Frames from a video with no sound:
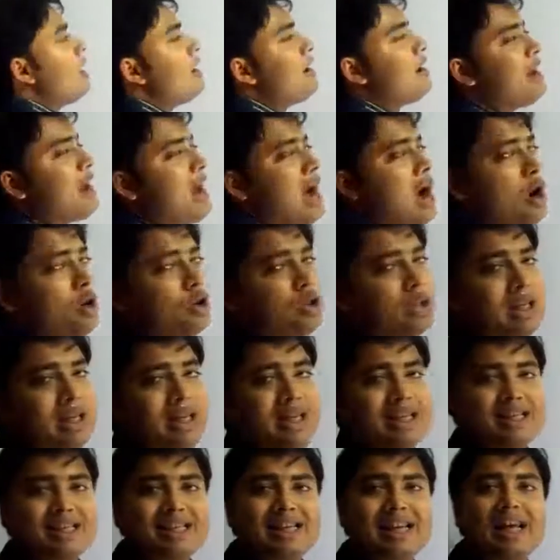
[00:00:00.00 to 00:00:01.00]
Now
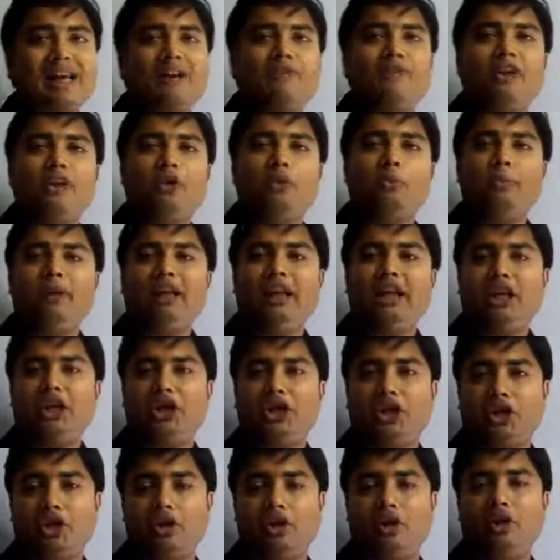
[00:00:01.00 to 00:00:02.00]
this
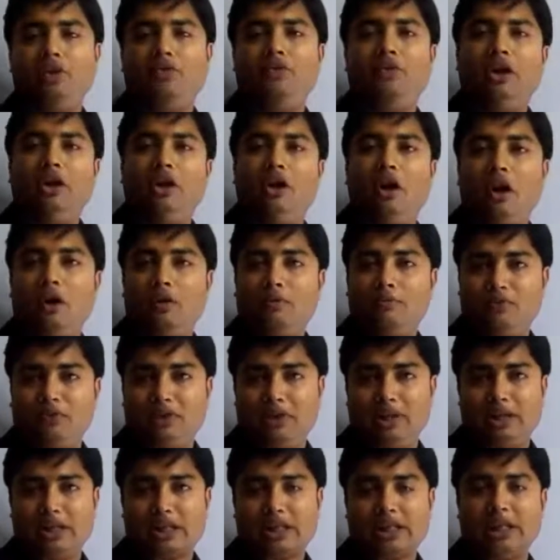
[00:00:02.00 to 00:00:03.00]
galvanometer will
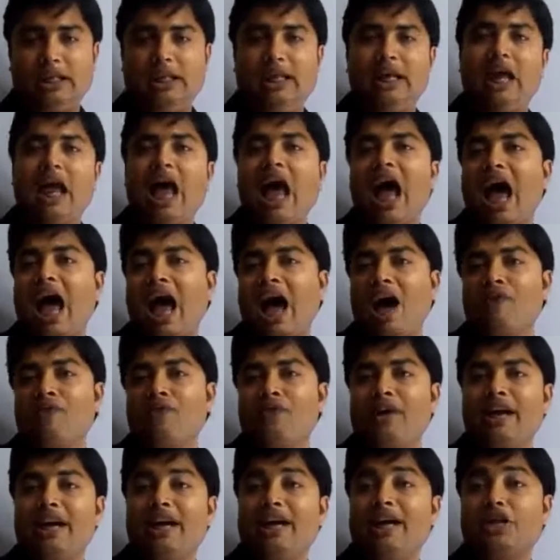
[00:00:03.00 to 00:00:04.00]
obviously have
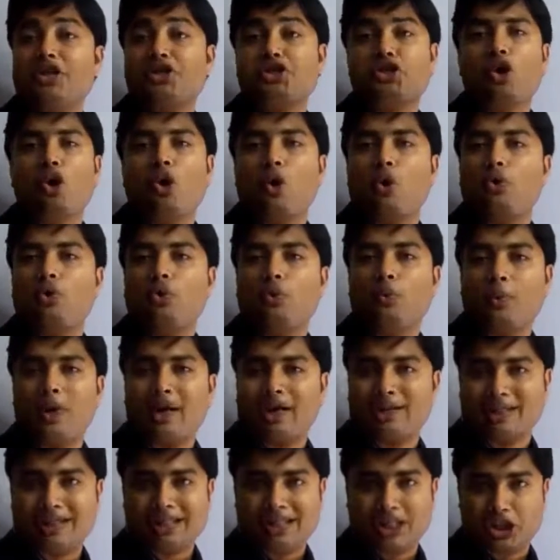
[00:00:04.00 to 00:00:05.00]
its own
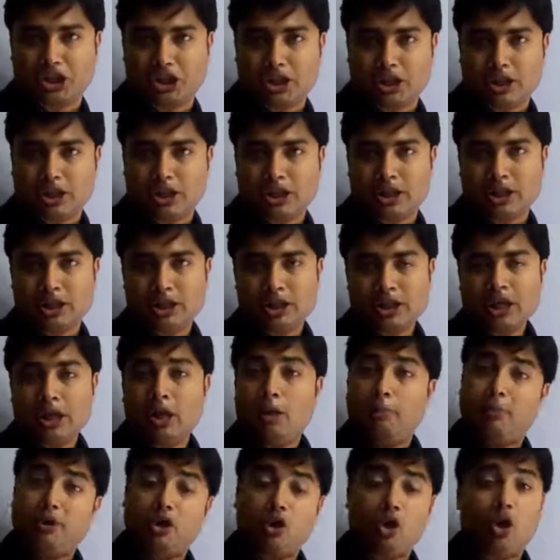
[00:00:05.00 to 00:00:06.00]
resistance,
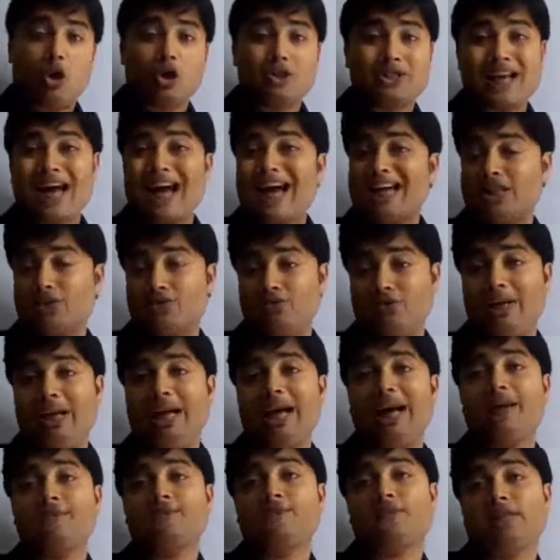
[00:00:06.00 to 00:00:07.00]
because as we
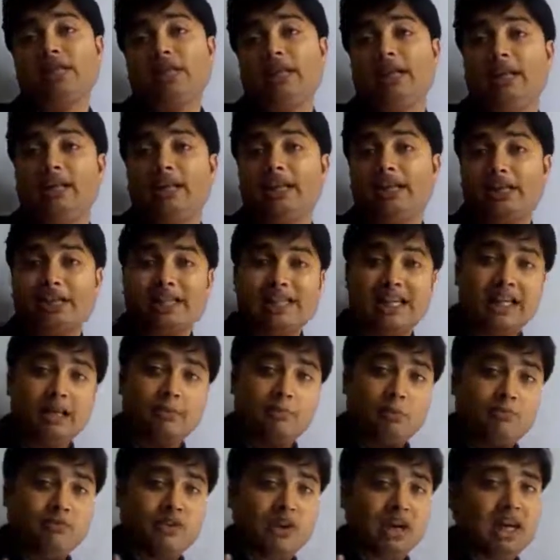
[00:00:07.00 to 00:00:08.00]
have seen in the
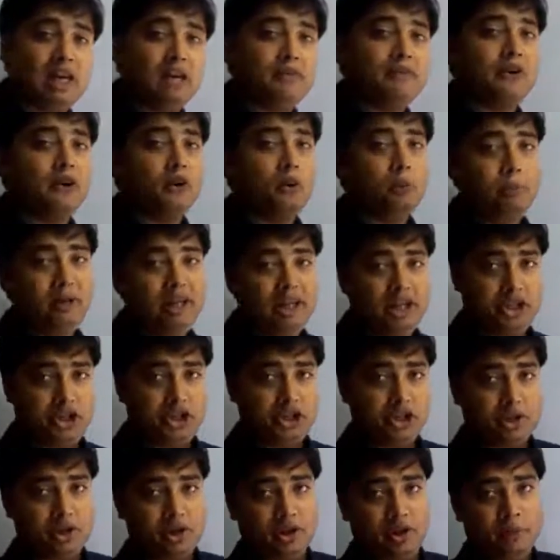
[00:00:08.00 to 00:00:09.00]
setup of a
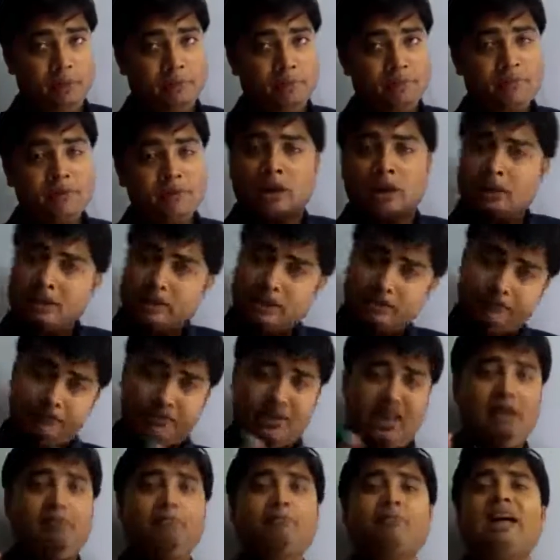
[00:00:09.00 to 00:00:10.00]
galvanometer, the
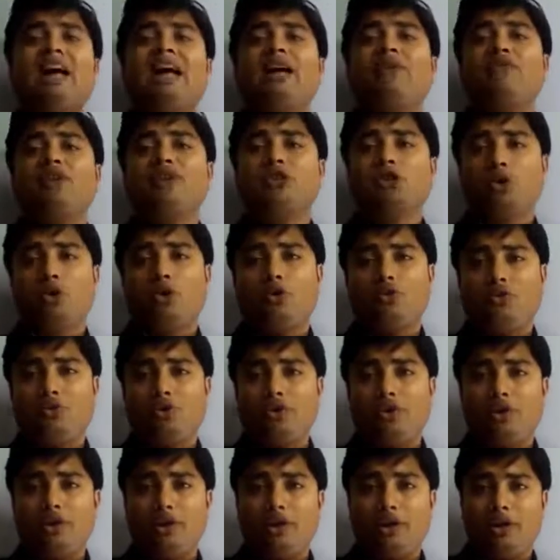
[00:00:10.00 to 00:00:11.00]
frame that was
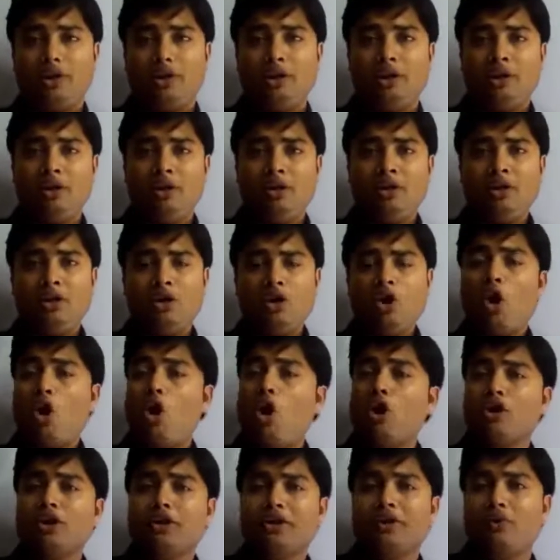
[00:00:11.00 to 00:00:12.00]
over there
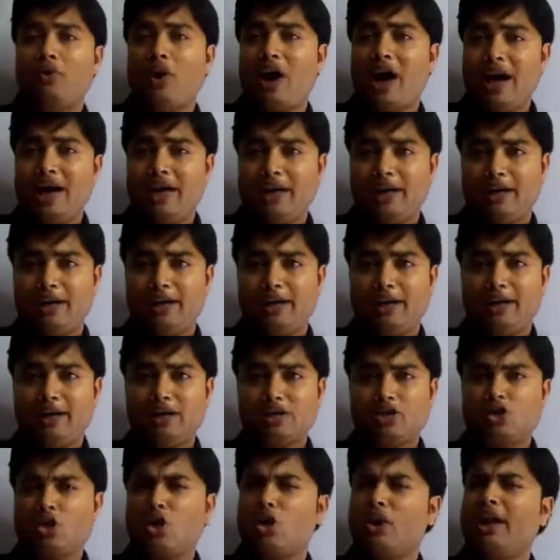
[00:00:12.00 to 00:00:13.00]
or the
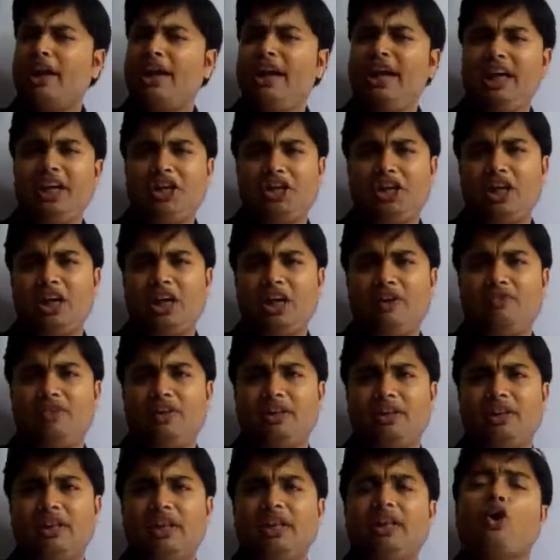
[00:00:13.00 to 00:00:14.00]
windings or each and
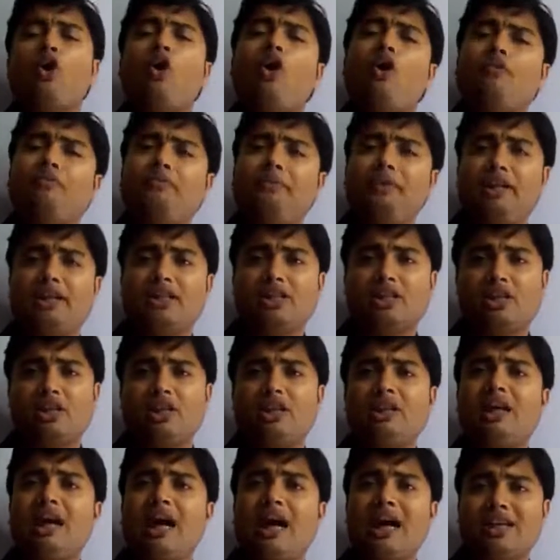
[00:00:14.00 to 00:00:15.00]
everything obviously
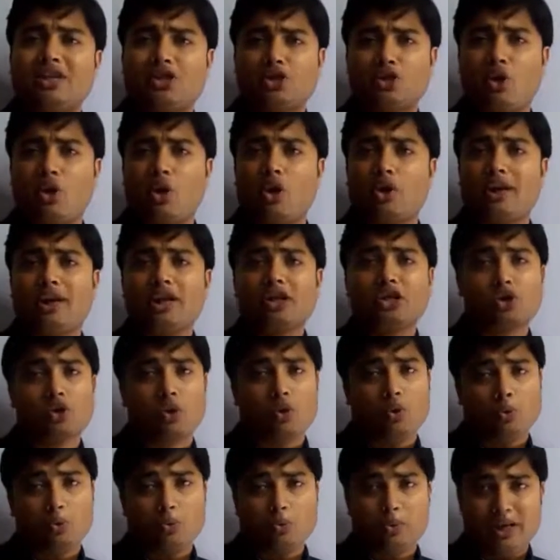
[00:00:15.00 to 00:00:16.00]
that has got its
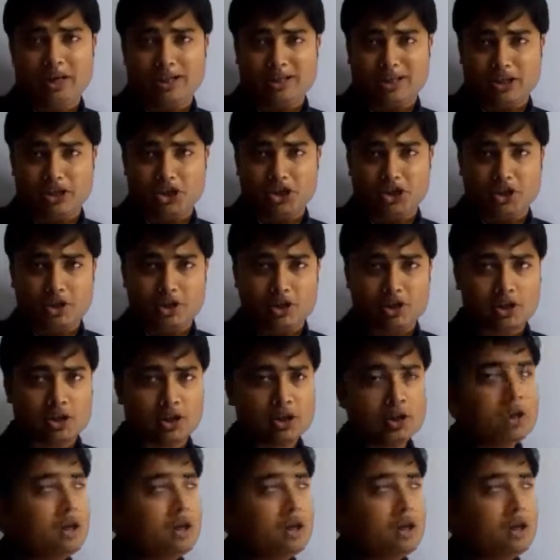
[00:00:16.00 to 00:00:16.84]
own resistance.